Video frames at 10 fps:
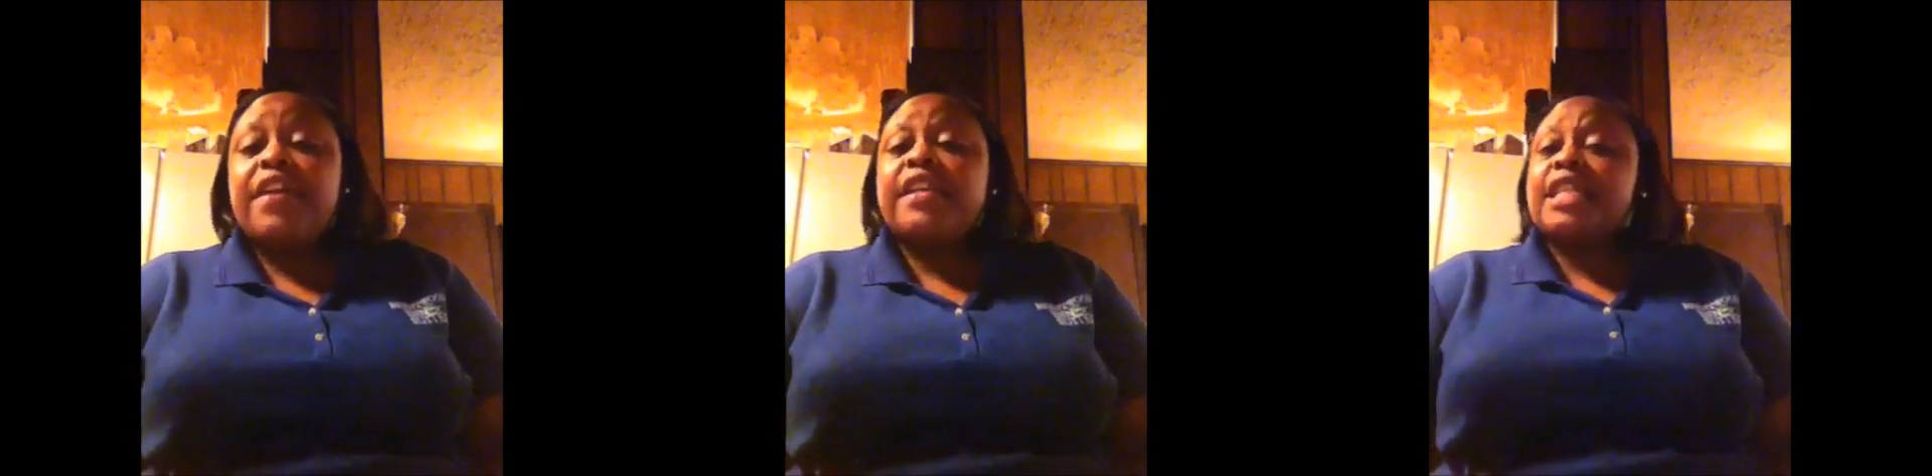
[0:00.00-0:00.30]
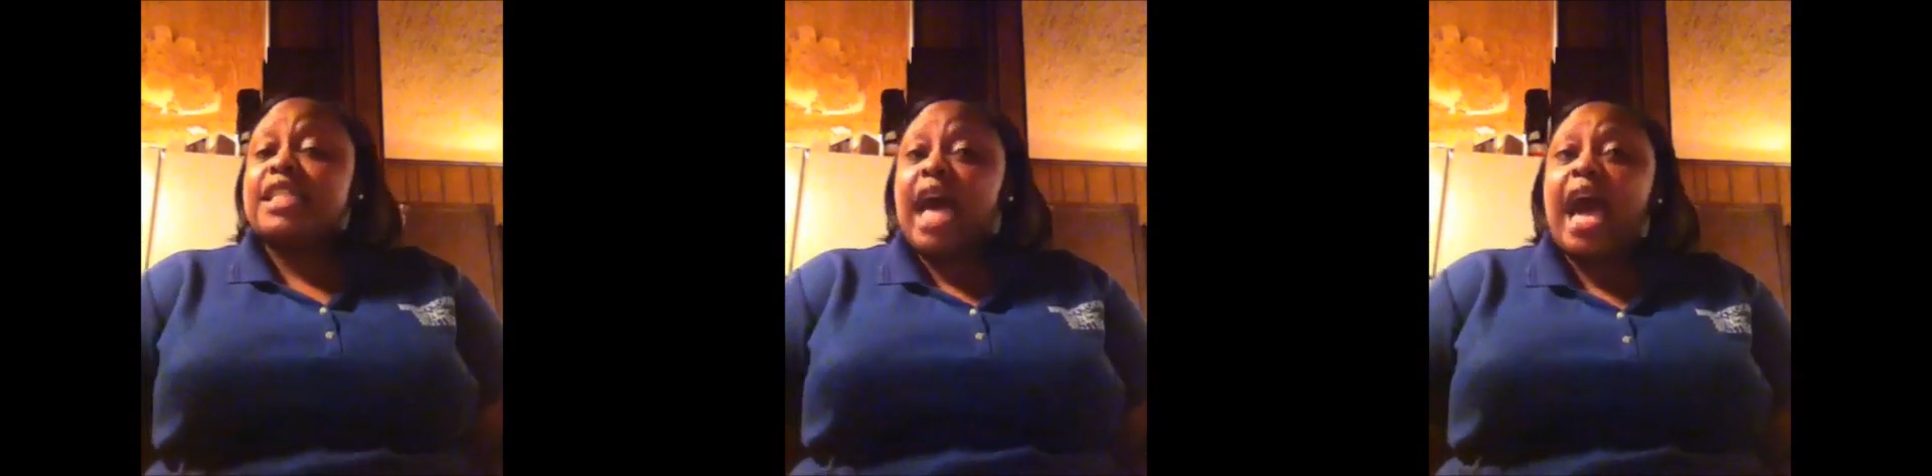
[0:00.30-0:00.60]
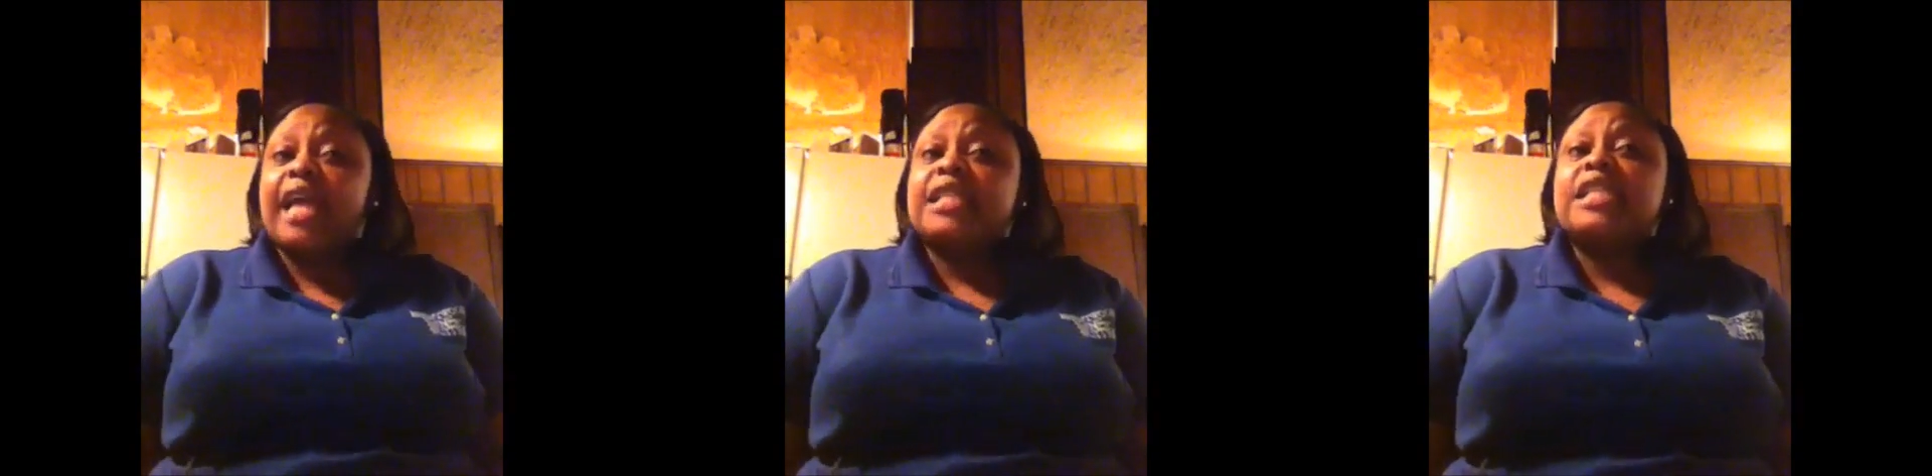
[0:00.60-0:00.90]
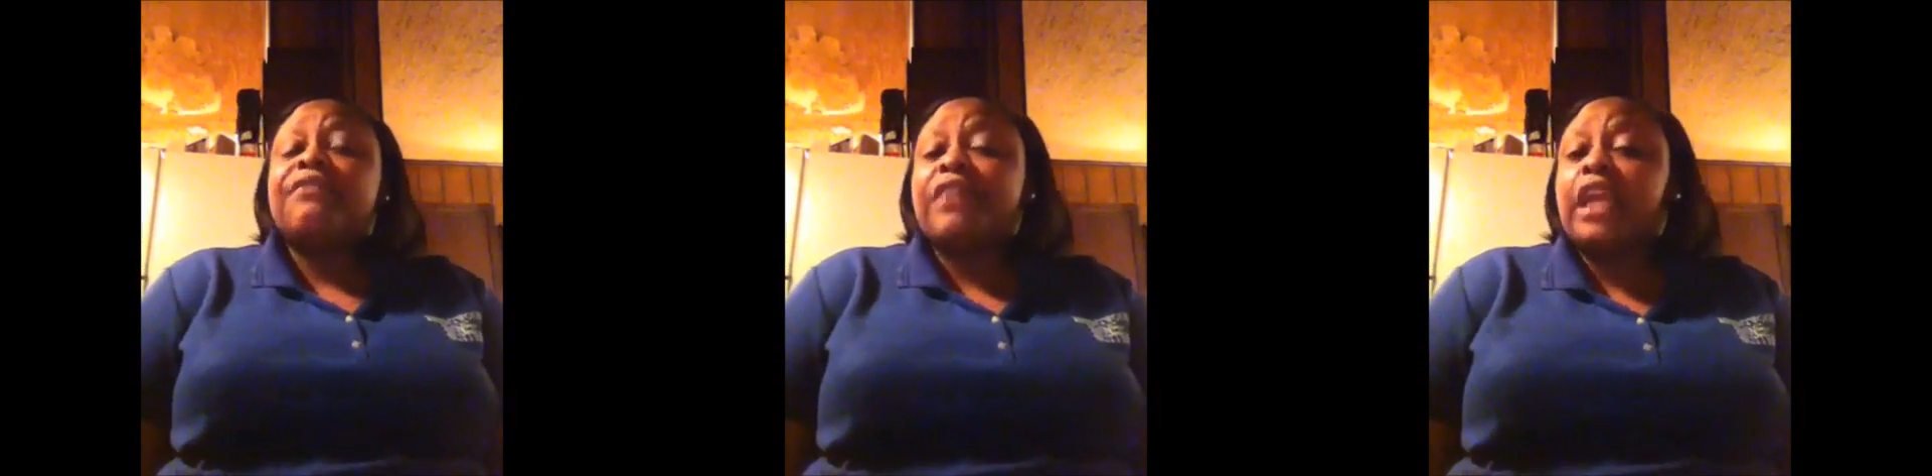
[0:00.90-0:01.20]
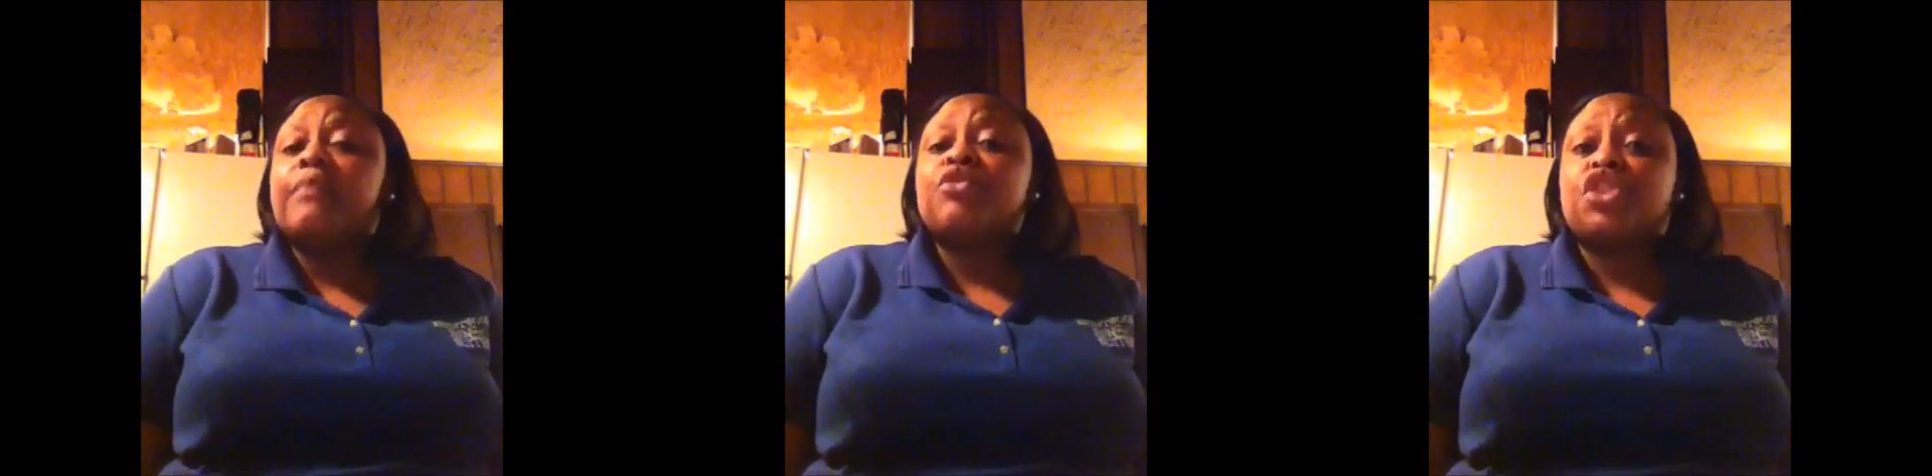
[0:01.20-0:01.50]
that is designed to
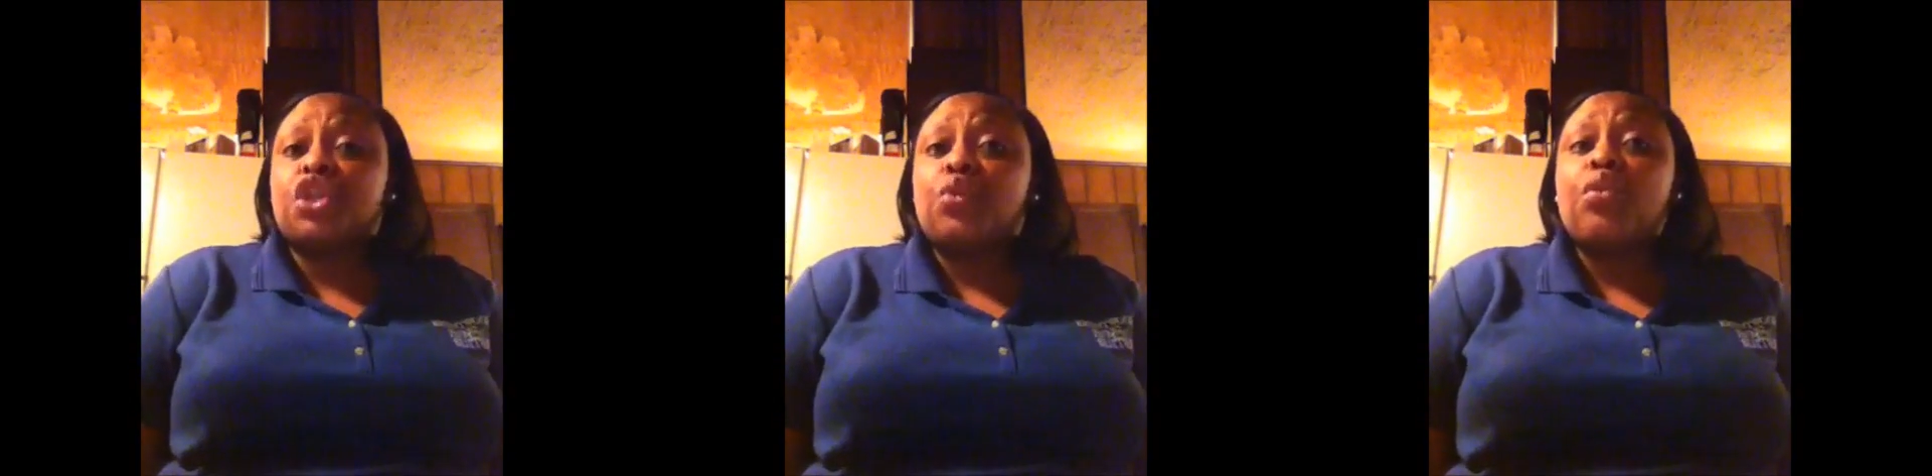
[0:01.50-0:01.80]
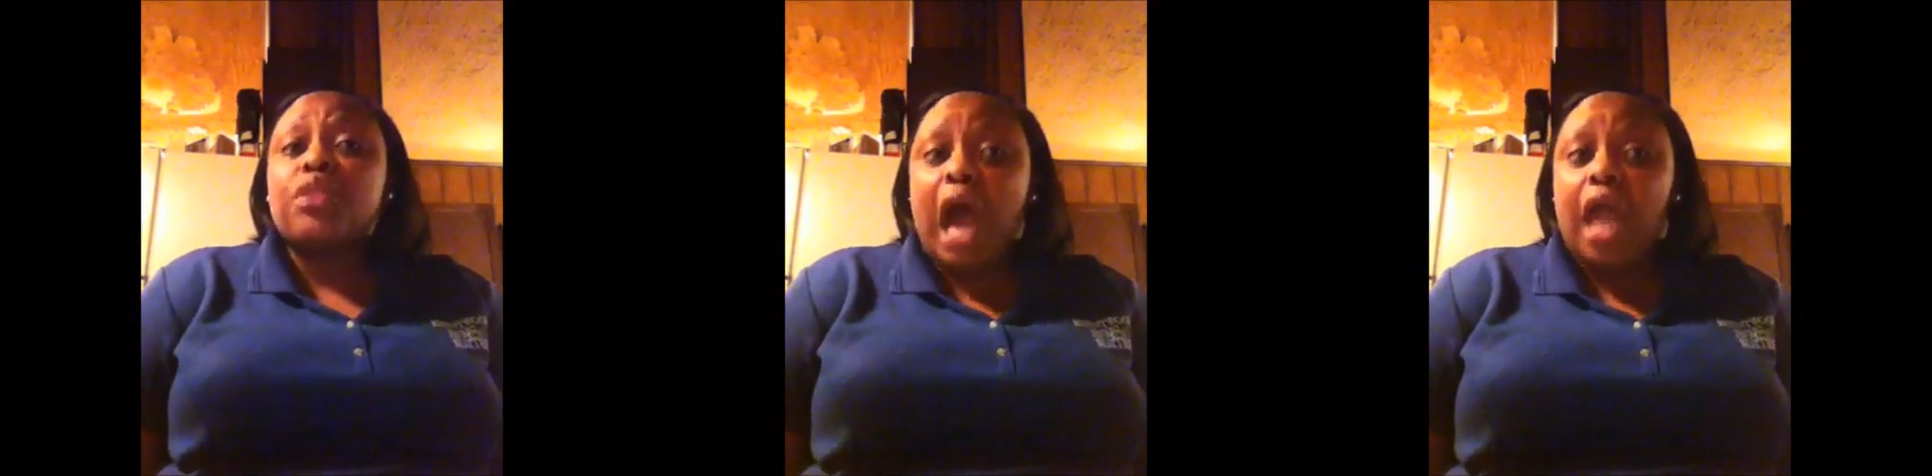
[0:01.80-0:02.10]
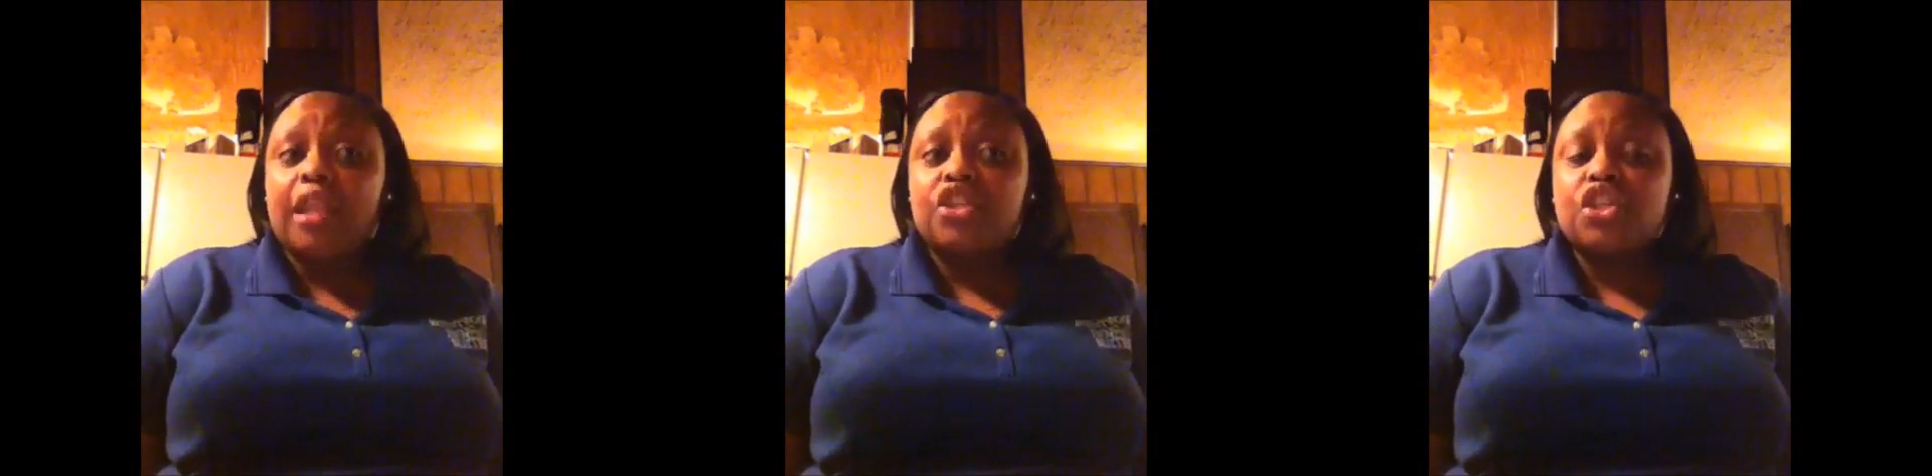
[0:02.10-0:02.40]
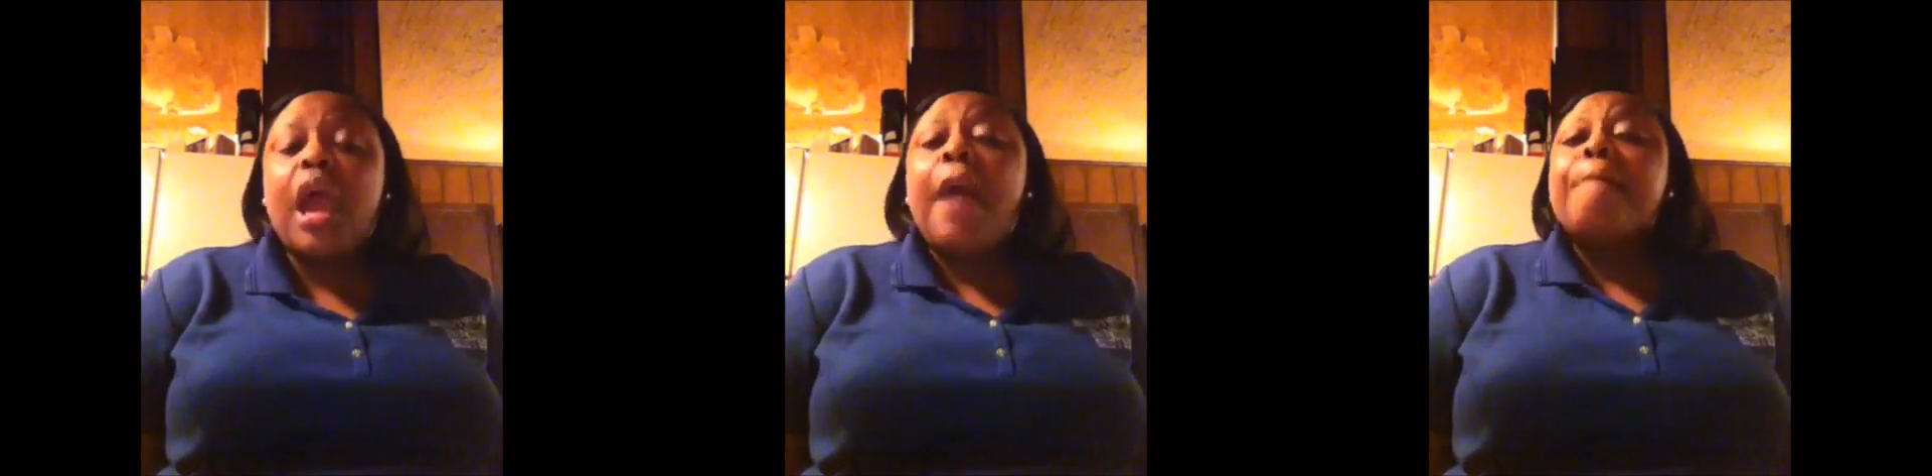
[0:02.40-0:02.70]
develop general knowledge,